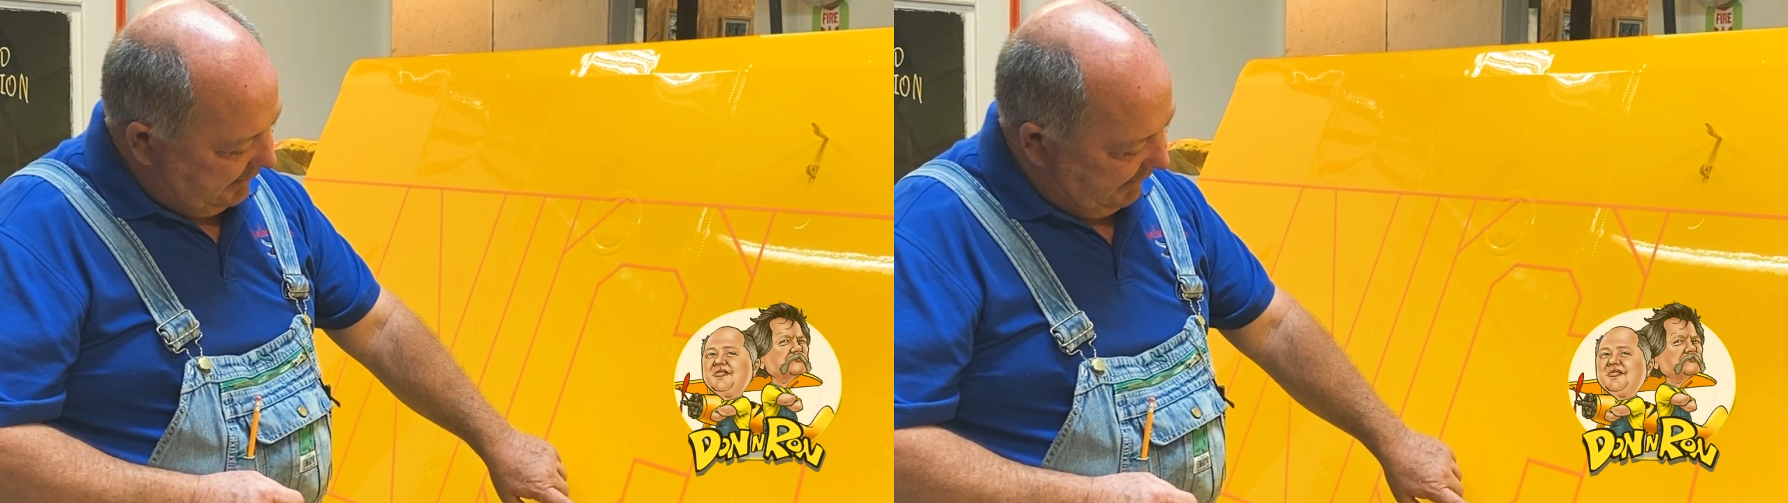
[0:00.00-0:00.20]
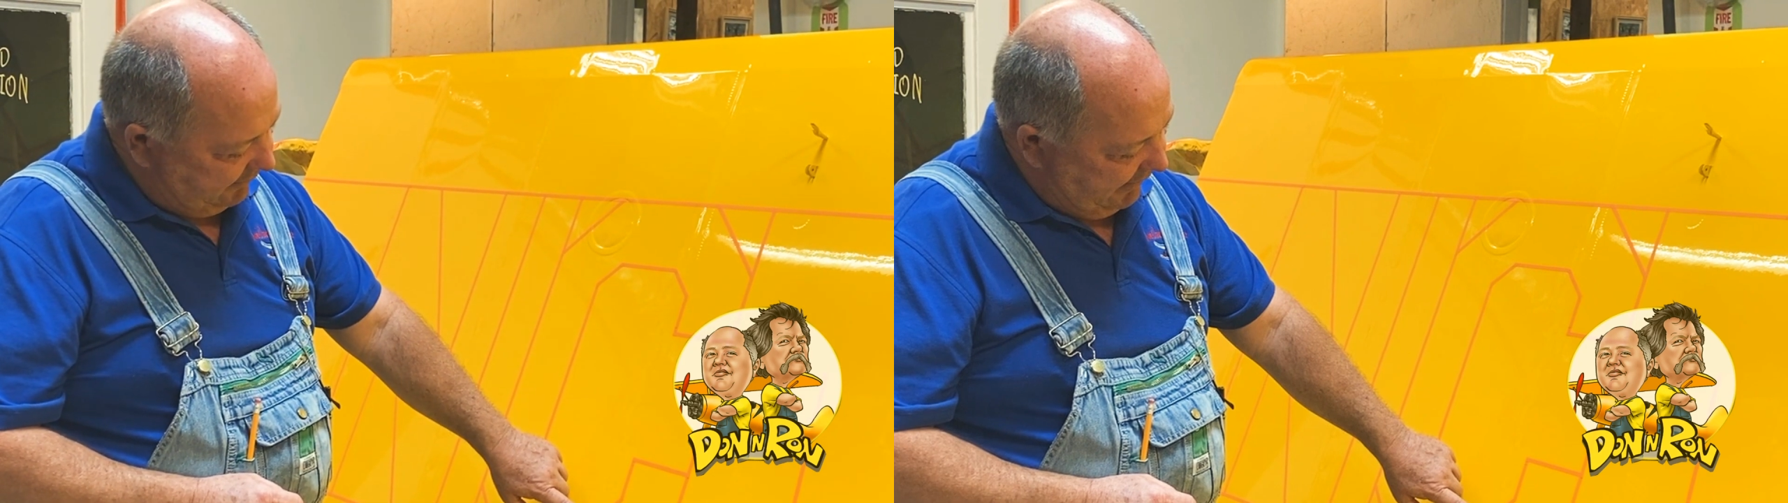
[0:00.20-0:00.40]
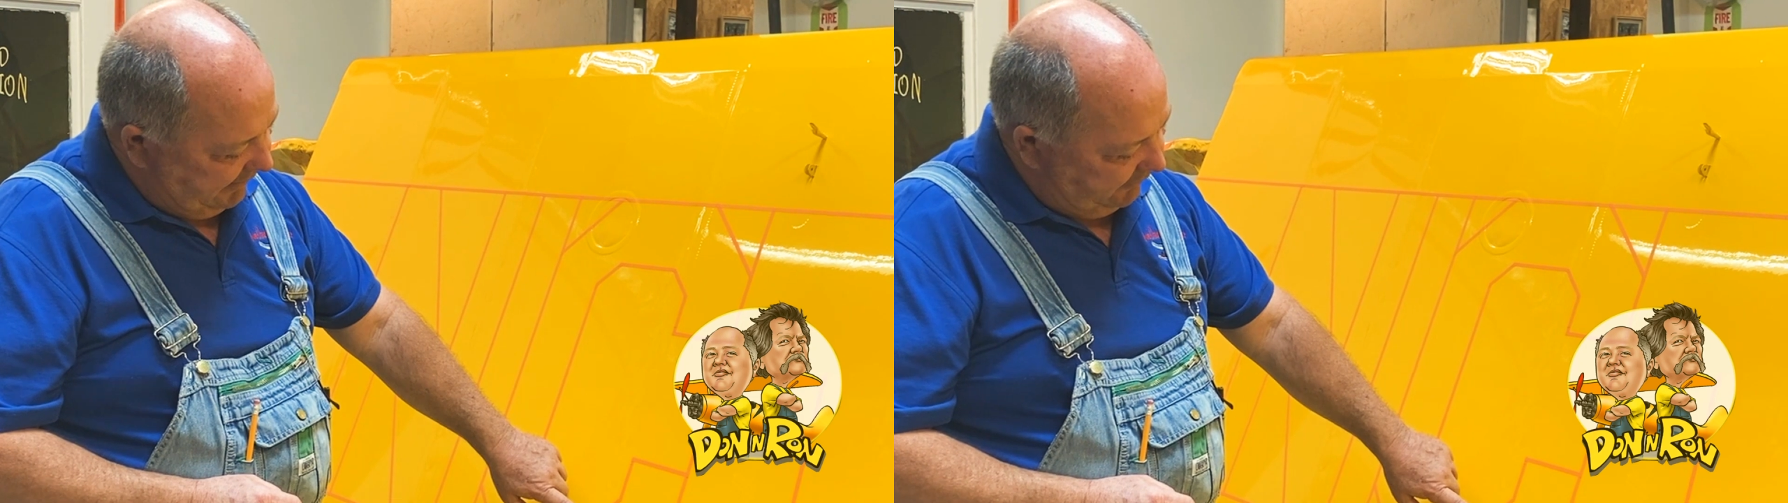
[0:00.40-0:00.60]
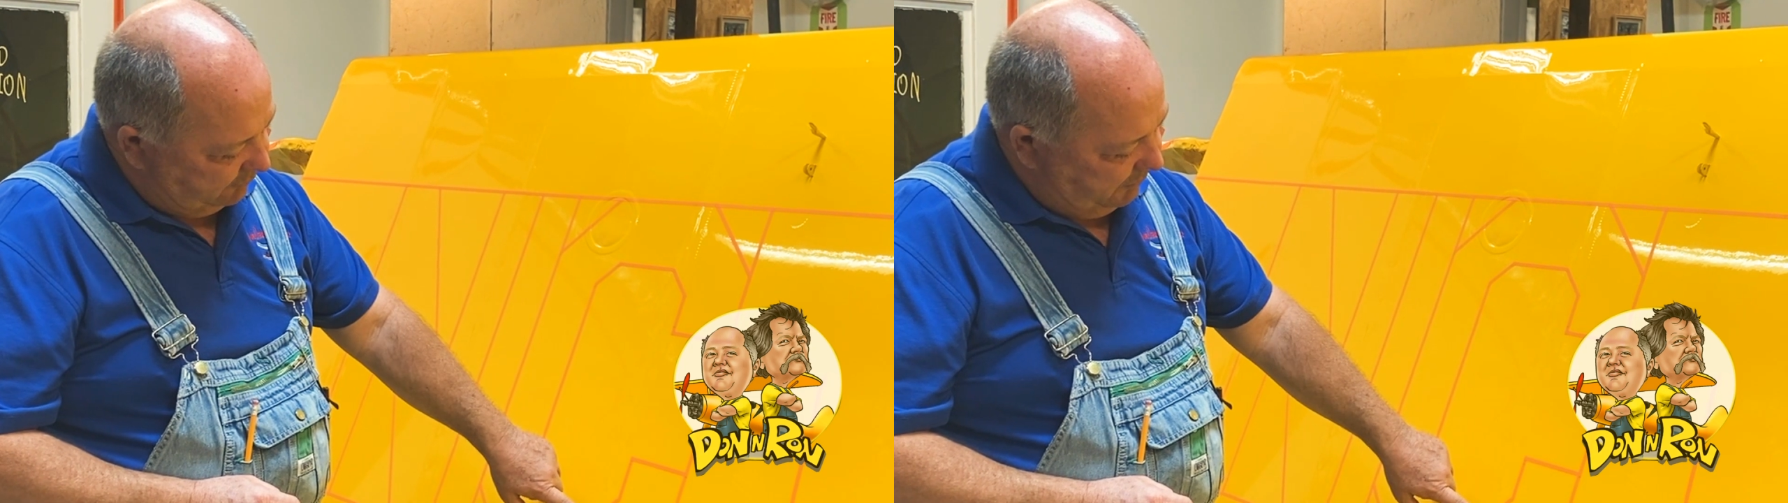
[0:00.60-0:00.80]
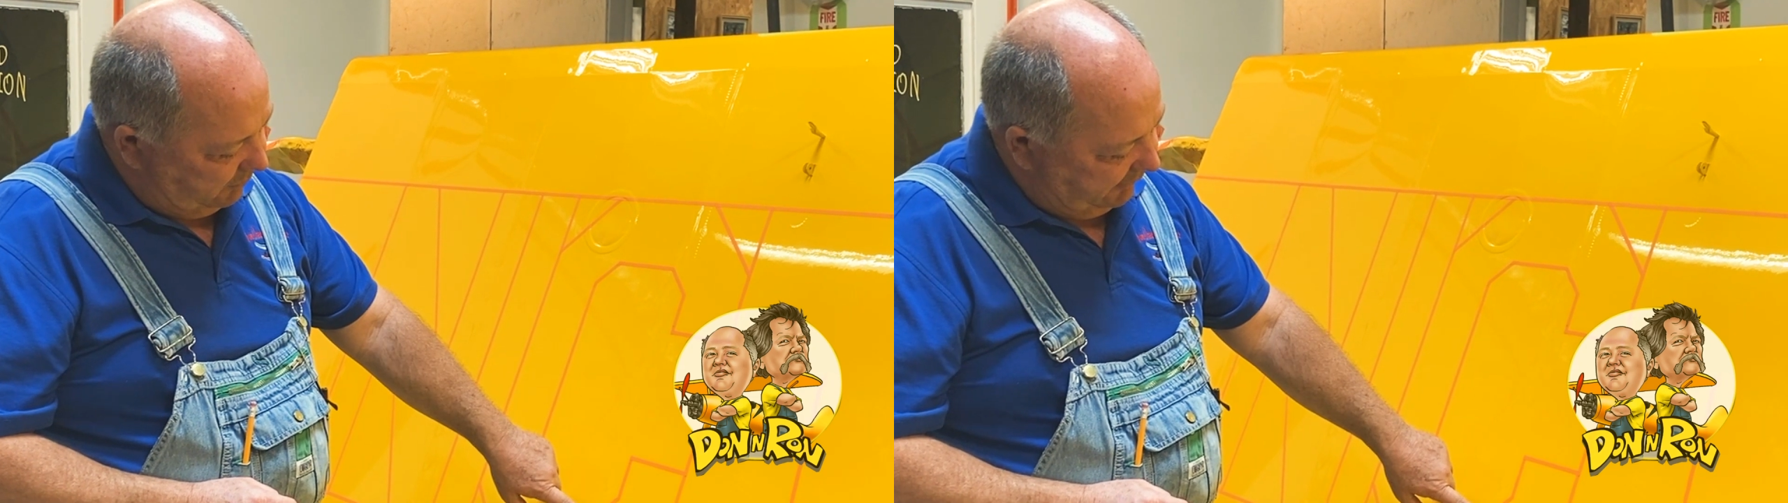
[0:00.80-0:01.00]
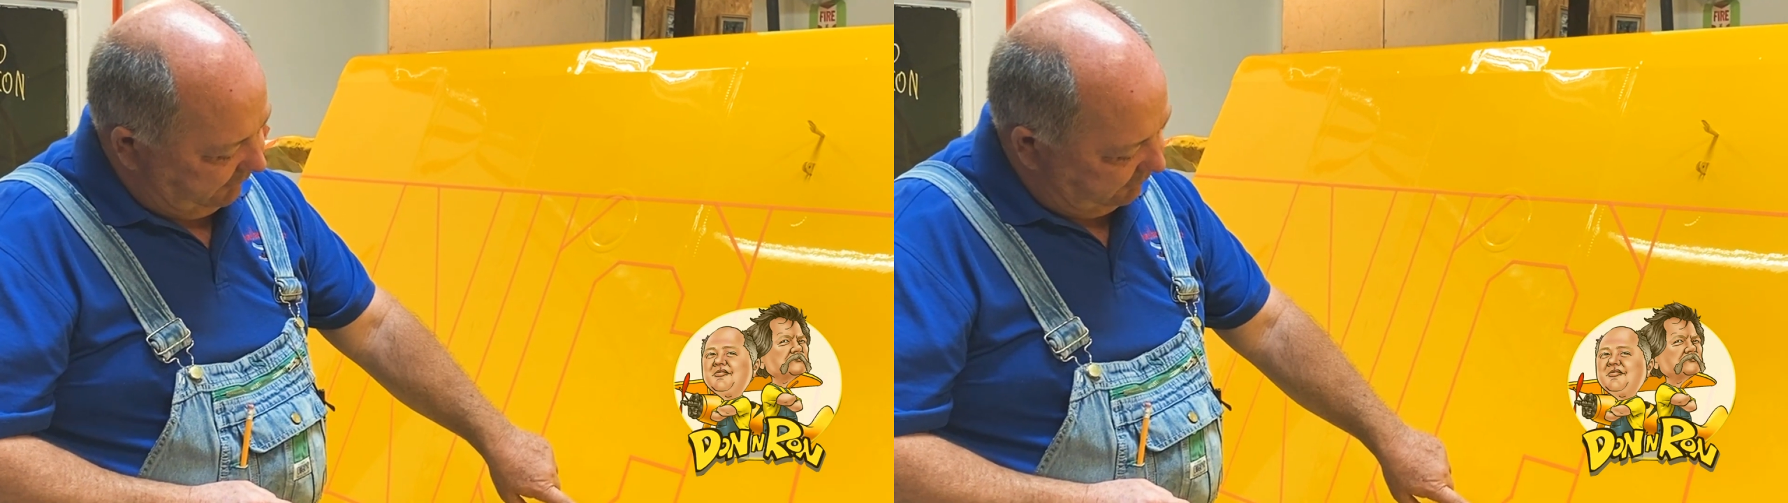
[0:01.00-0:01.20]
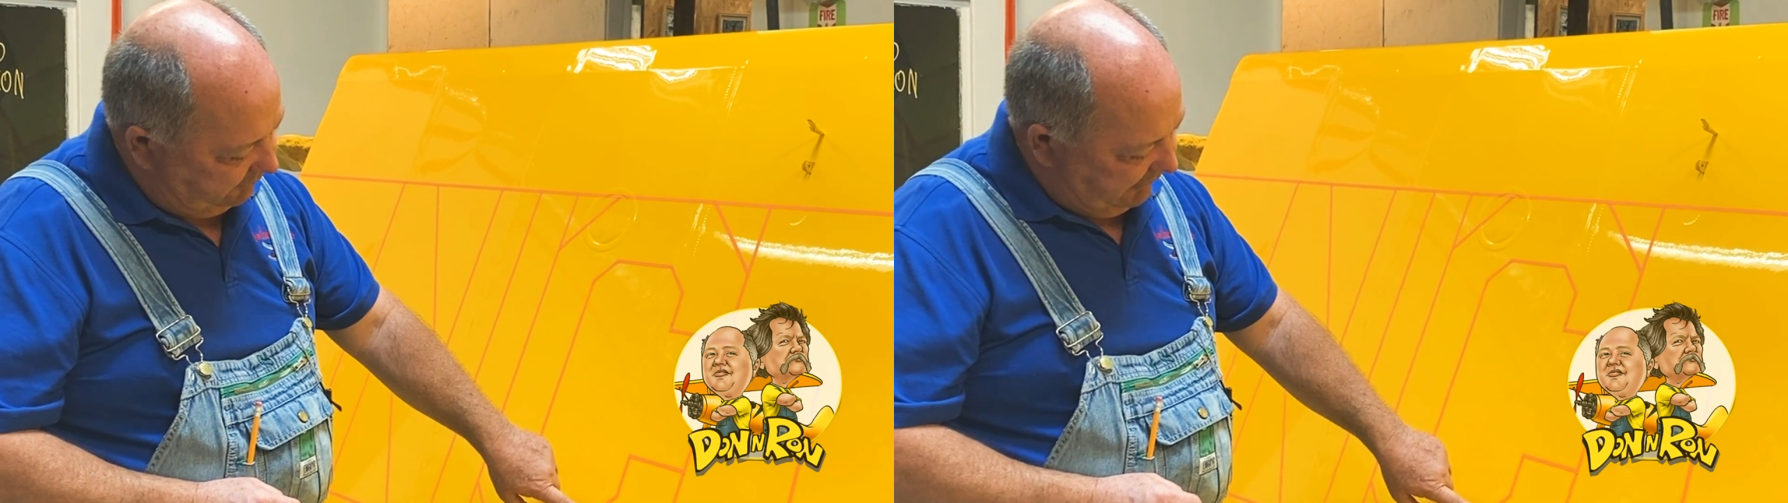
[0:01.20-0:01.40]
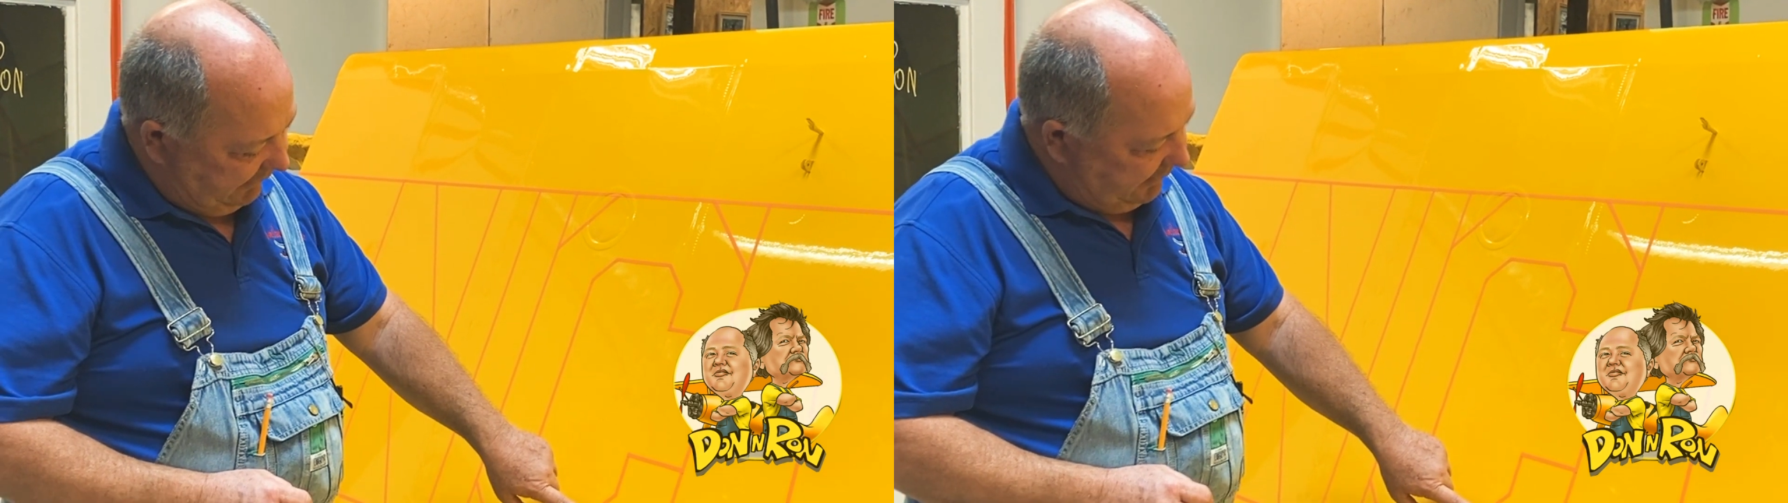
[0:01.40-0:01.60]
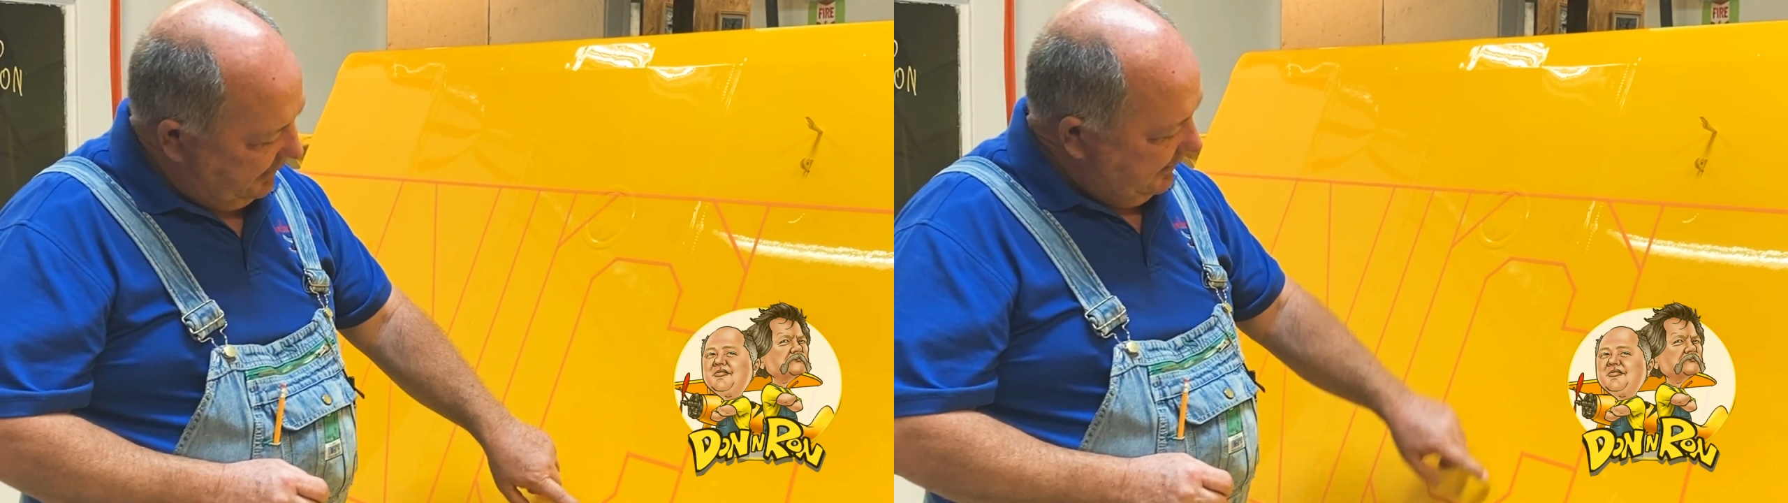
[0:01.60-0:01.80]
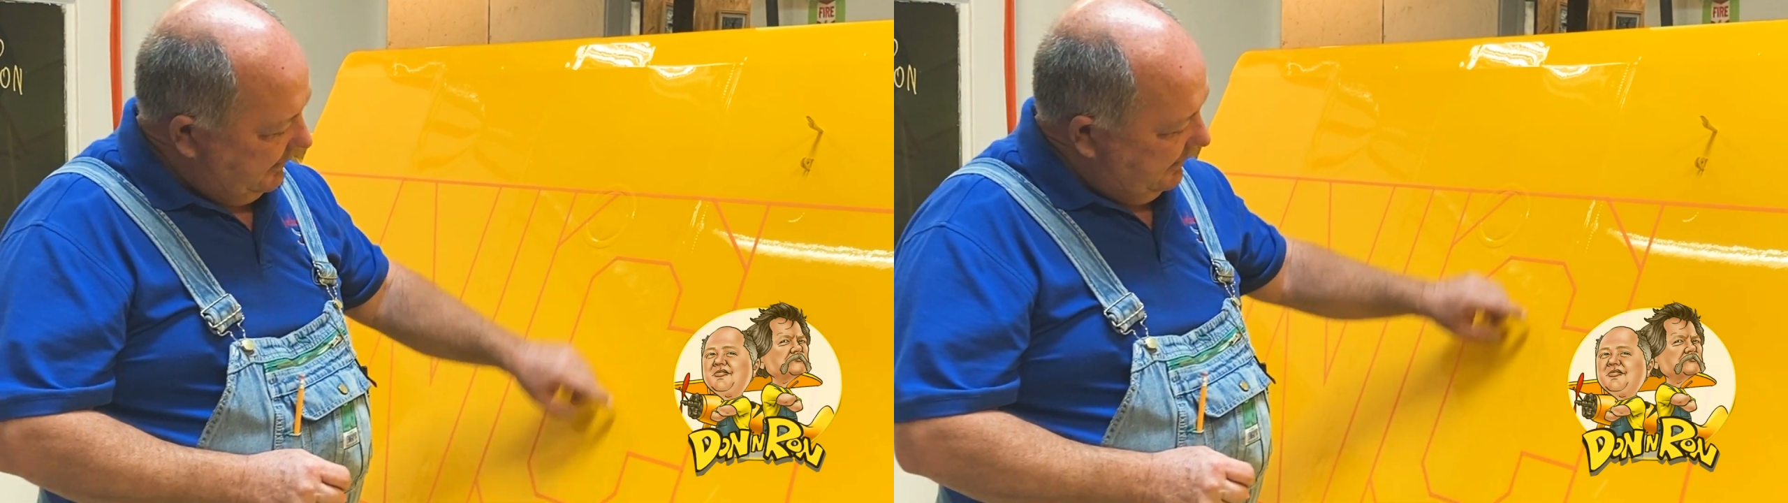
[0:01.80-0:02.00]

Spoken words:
like right here, this point of this C